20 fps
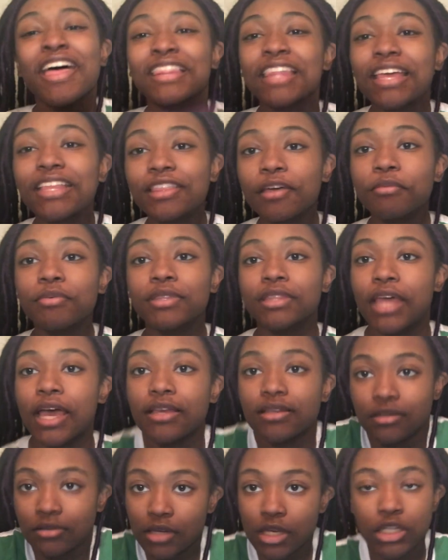Like, the
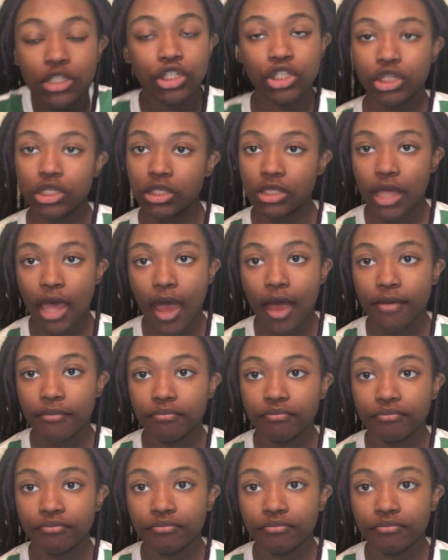that it's just that.